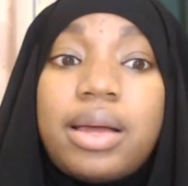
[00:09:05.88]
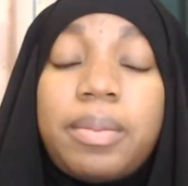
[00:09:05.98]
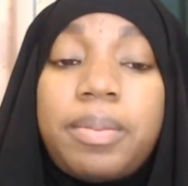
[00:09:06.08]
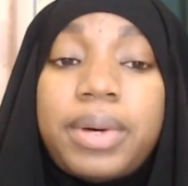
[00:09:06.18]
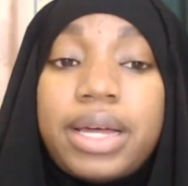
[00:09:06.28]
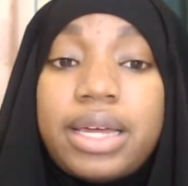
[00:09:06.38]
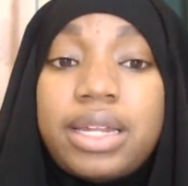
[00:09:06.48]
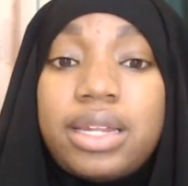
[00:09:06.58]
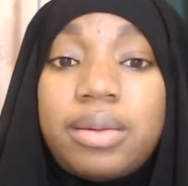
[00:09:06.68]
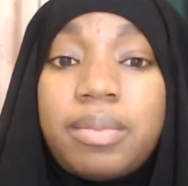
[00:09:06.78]

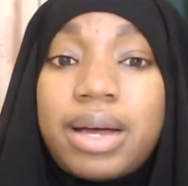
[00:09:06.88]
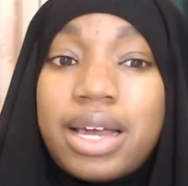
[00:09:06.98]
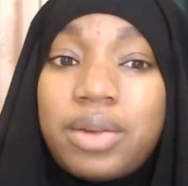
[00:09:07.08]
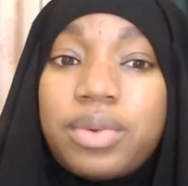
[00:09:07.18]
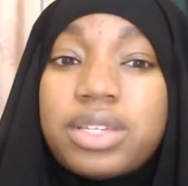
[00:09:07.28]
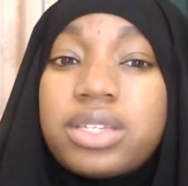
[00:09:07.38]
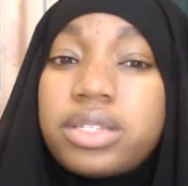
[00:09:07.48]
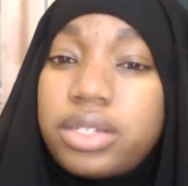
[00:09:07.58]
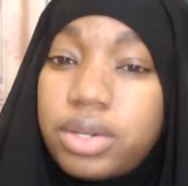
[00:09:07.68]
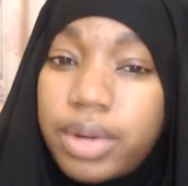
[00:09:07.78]
but mine was
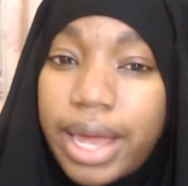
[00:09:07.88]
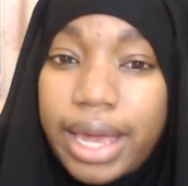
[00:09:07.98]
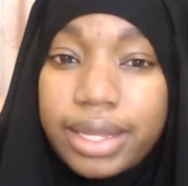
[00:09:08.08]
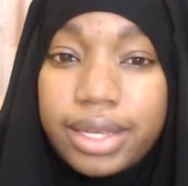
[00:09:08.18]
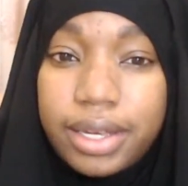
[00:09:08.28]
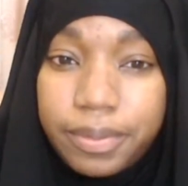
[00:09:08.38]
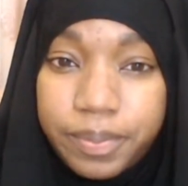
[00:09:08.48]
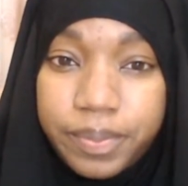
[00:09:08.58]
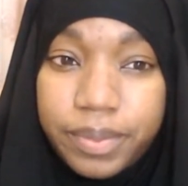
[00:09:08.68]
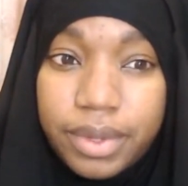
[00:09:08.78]
slow acting,
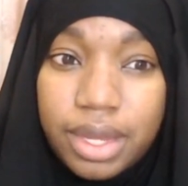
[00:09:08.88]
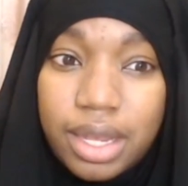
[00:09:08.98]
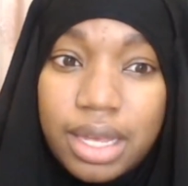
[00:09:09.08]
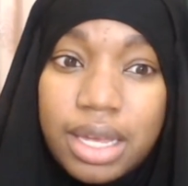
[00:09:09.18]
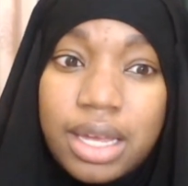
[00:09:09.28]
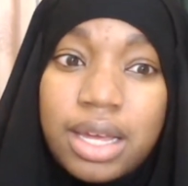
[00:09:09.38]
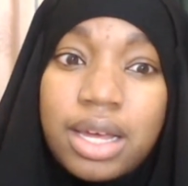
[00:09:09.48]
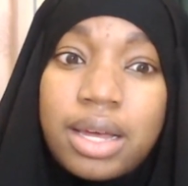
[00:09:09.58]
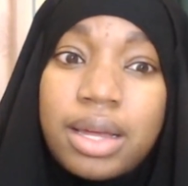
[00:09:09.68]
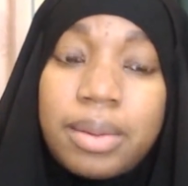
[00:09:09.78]

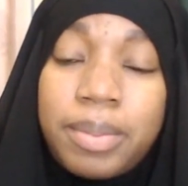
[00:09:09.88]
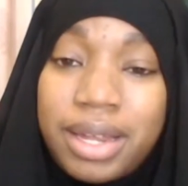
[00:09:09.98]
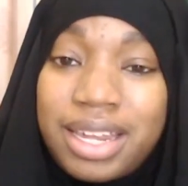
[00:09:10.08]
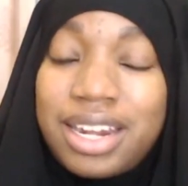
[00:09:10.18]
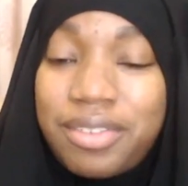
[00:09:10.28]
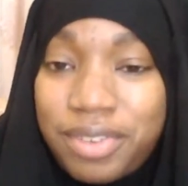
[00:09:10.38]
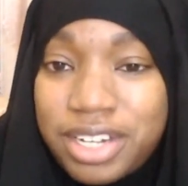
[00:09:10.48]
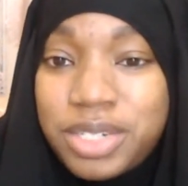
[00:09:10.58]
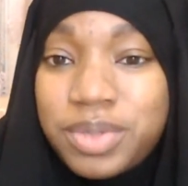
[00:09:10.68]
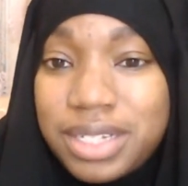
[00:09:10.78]
but it
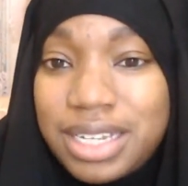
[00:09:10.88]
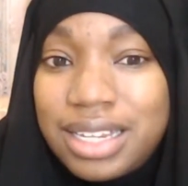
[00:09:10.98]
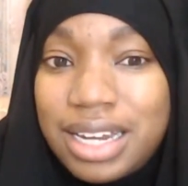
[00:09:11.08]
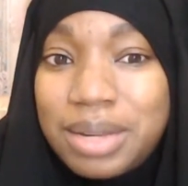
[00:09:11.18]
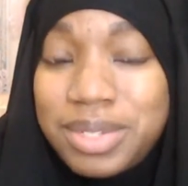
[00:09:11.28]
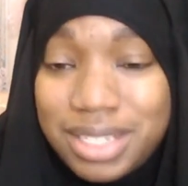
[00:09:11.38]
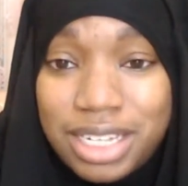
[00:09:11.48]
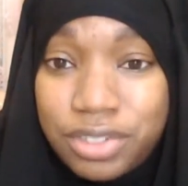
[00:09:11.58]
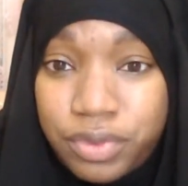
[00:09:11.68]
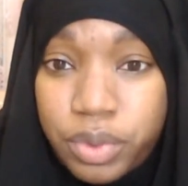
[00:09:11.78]
eventually led up to
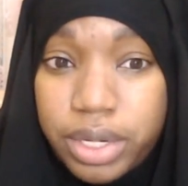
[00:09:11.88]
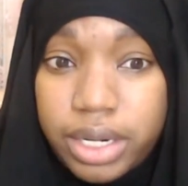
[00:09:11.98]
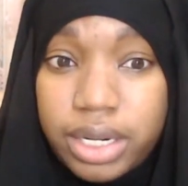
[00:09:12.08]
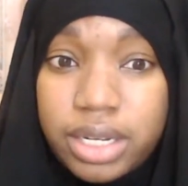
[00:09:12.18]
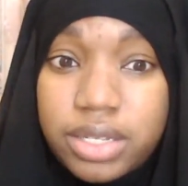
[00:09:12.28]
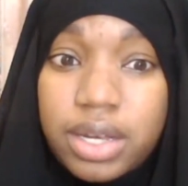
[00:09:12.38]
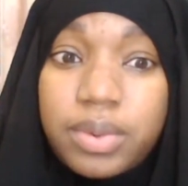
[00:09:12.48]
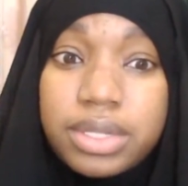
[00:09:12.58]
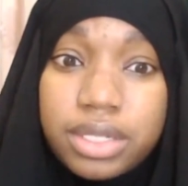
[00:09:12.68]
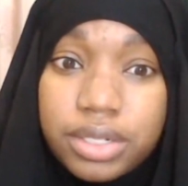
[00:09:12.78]
stage 4. So I
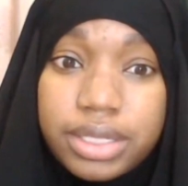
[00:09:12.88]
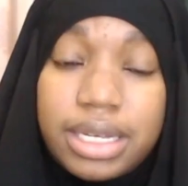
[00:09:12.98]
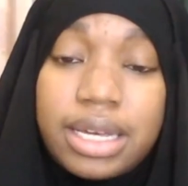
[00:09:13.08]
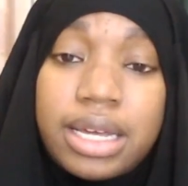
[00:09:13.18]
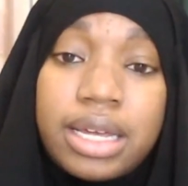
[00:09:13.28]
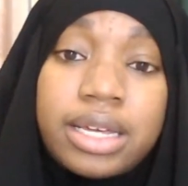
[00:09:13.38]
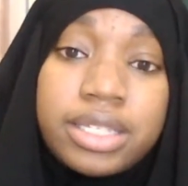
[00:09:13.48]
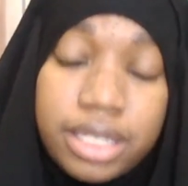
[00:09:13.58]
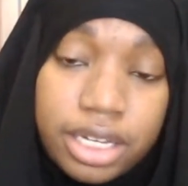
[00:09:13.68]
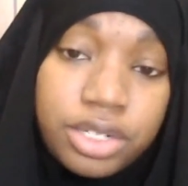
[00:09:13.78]
was literally a
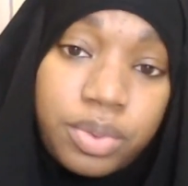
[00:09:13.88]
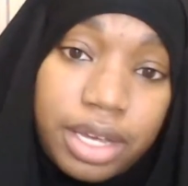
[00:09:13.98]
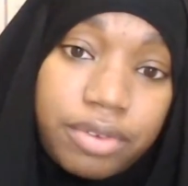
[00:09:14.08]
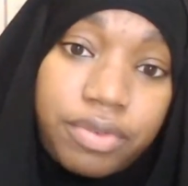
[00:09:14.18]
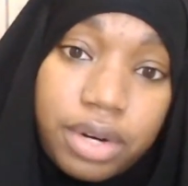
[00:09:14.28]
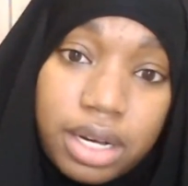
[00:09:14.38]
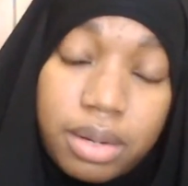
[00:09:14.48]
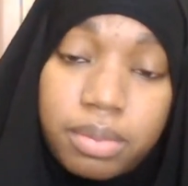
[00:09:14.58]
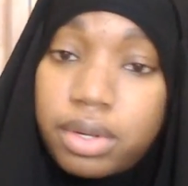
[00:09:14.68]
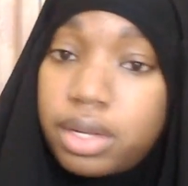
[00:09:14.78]
stage away
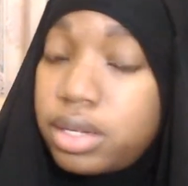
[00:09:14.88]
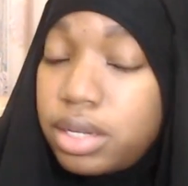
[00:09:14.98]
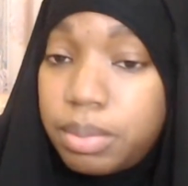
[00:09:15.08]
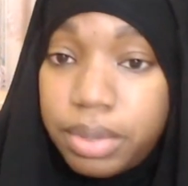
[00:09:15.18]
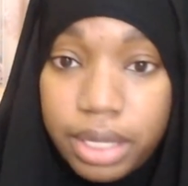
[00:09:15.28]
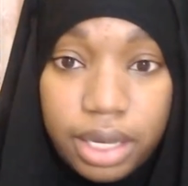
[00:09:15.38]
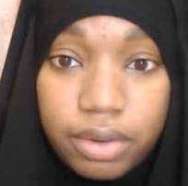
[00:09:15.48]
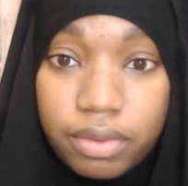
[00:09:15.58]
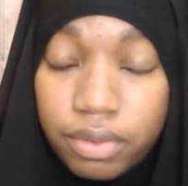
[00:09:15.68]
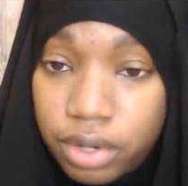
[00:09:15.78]
from complete
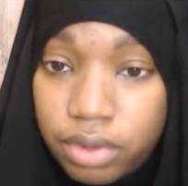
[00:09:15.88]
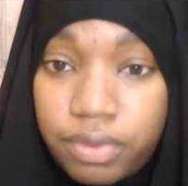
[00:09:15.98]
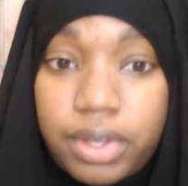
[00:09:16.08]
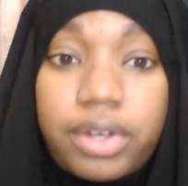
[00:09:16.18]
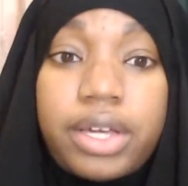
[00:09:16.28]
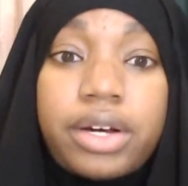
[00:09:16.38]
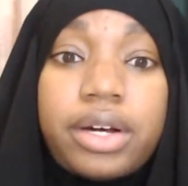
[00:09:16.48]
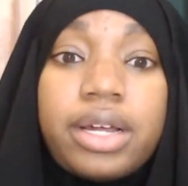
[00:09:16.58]
renal failure.